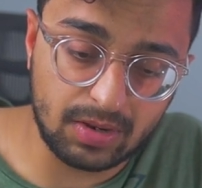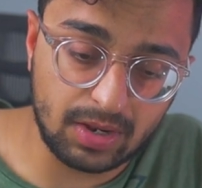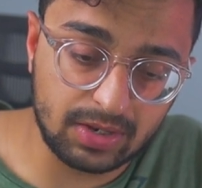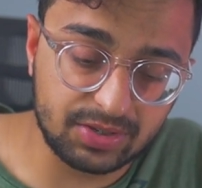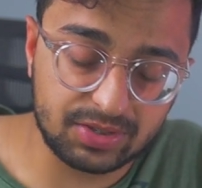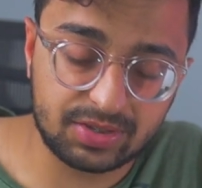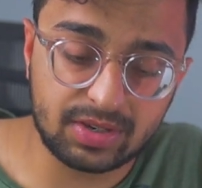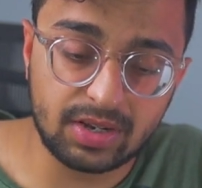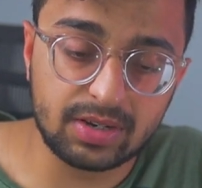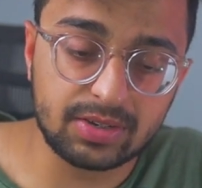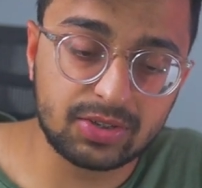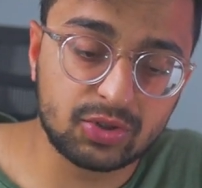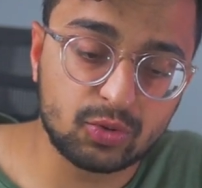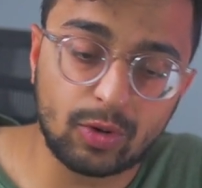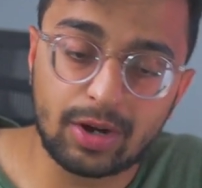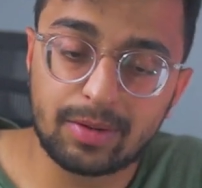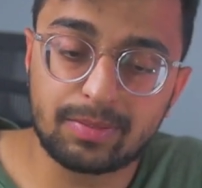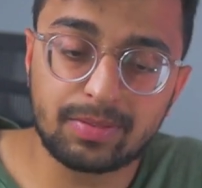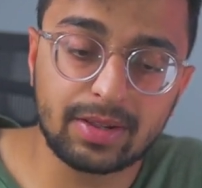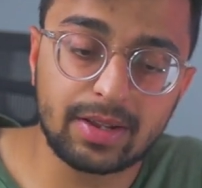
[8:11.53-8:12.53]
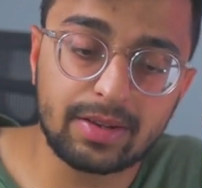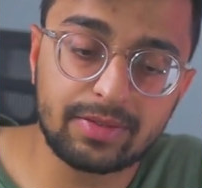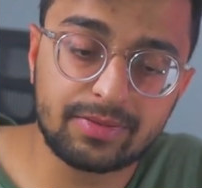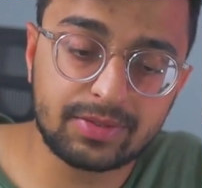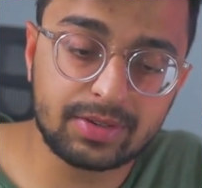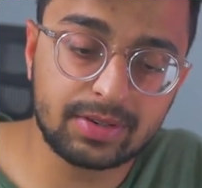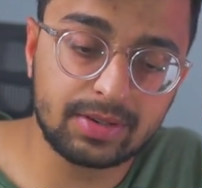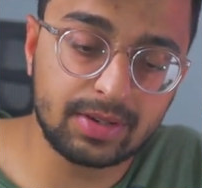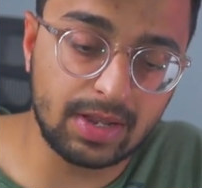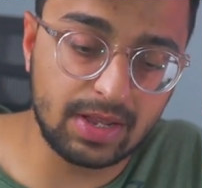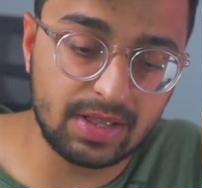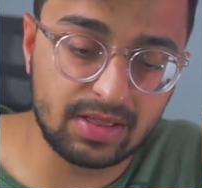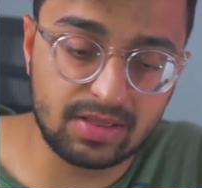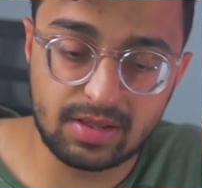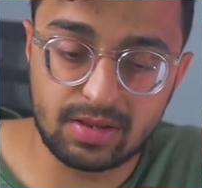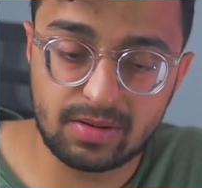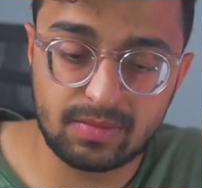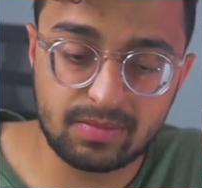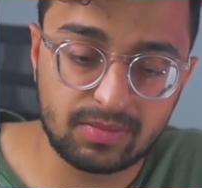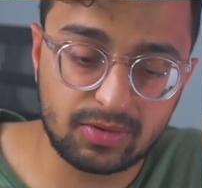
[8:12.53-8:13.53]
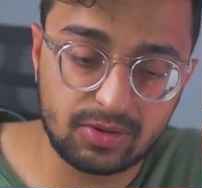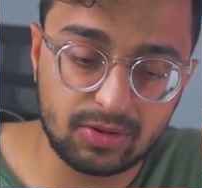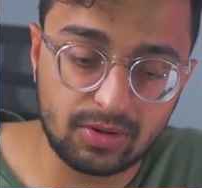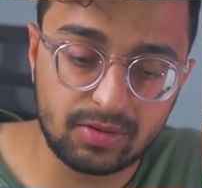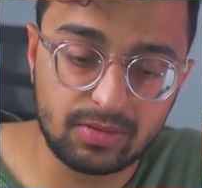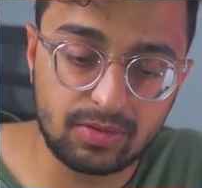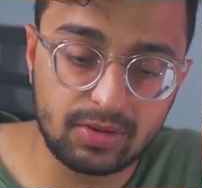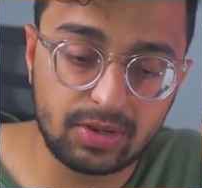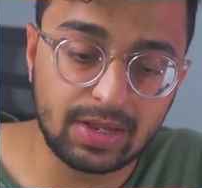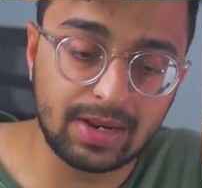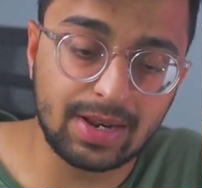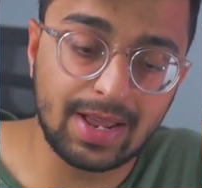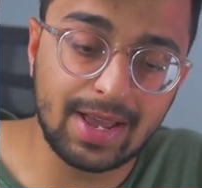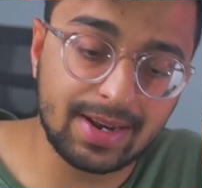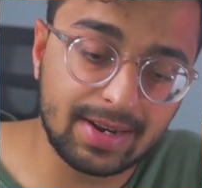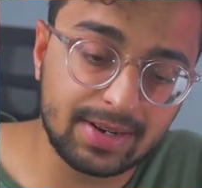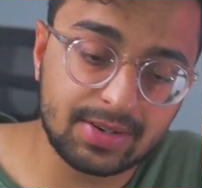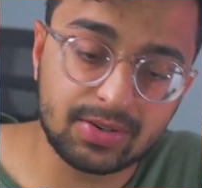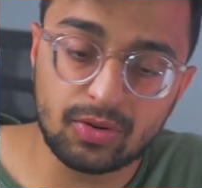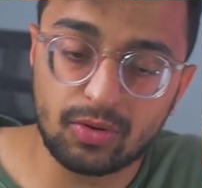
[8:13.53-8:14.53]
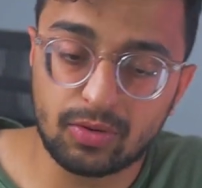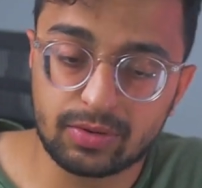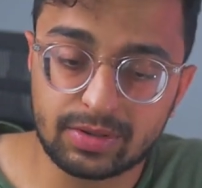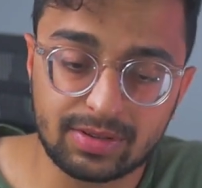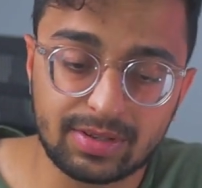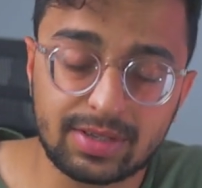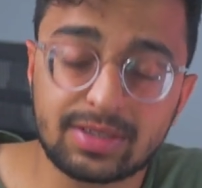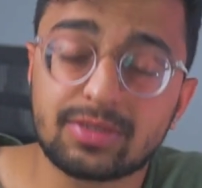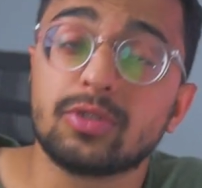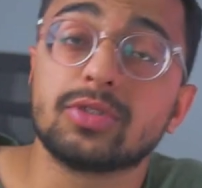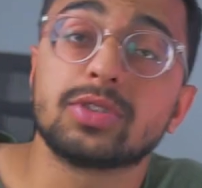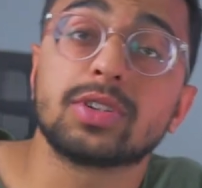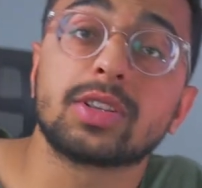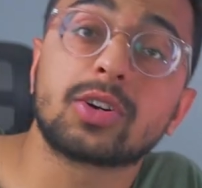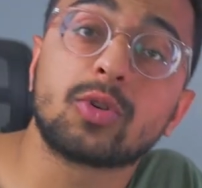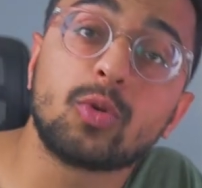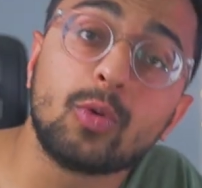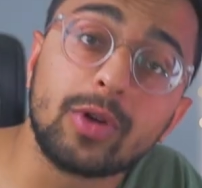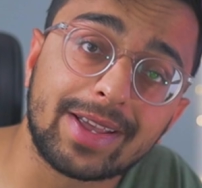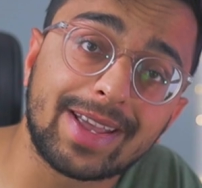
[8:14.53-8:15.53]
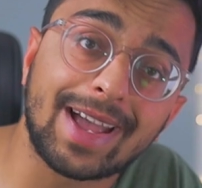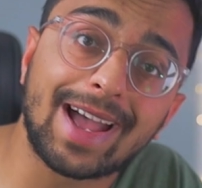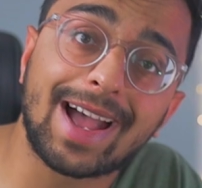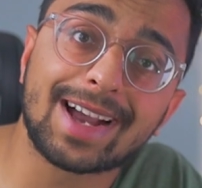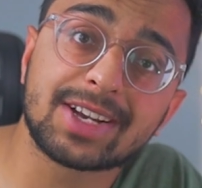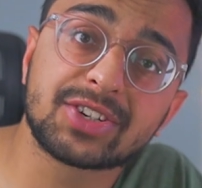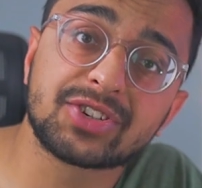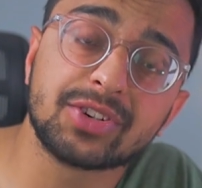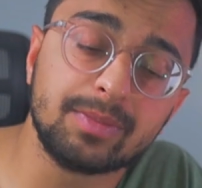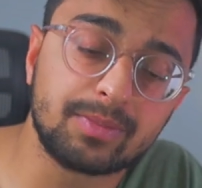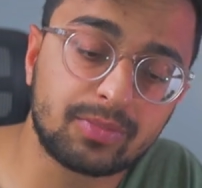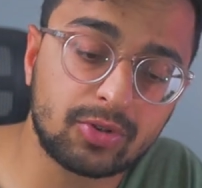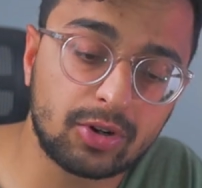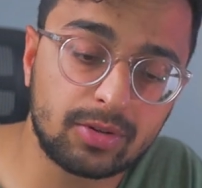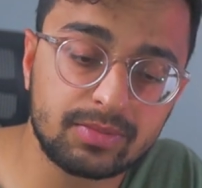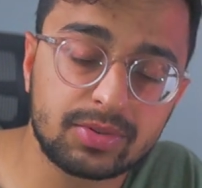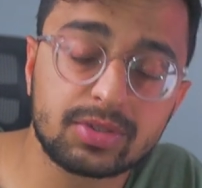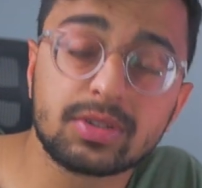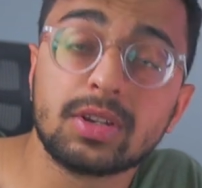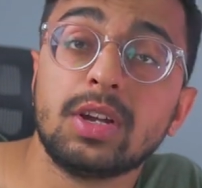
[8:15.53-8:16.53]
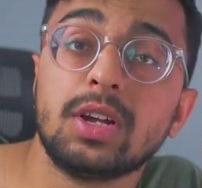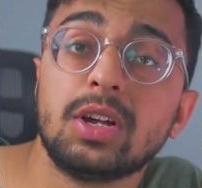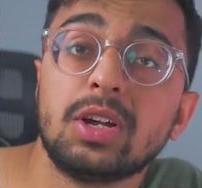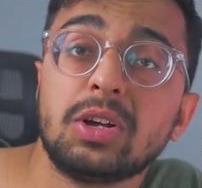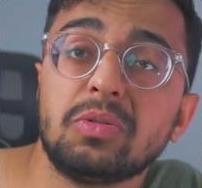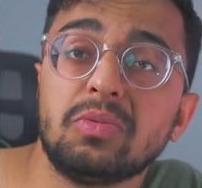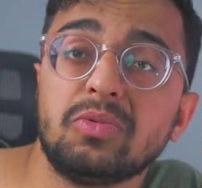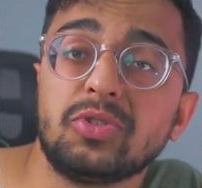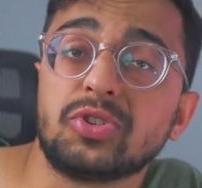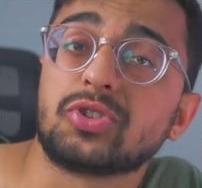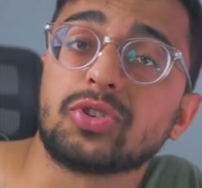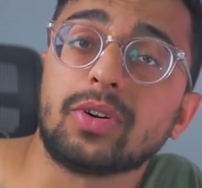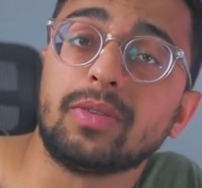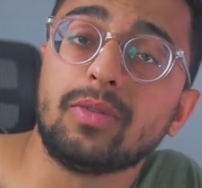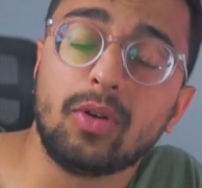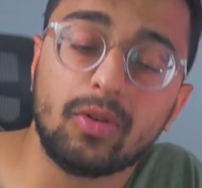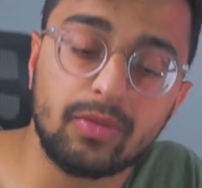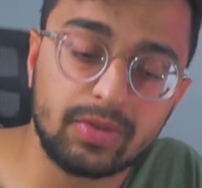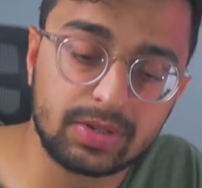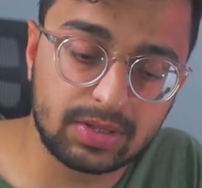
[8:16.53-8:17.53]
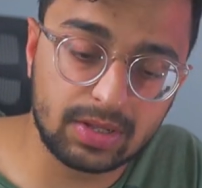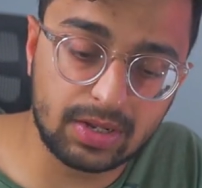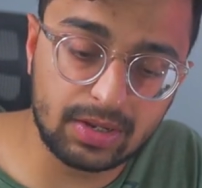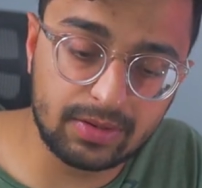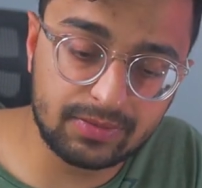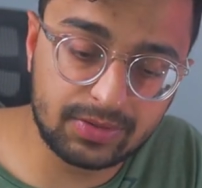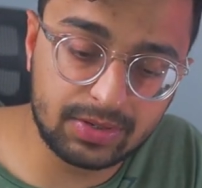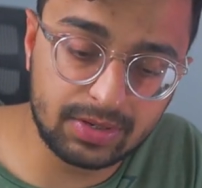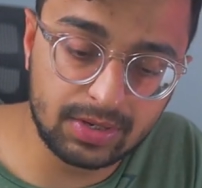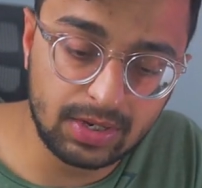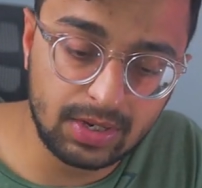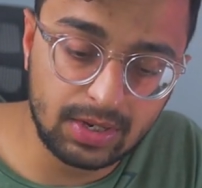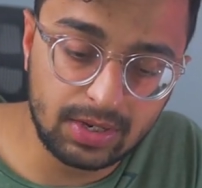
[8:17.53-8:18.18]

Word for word: I just kind of swipe left, and then, you know, you can edit or delete. Those are the quick action prompts, which I've always loved.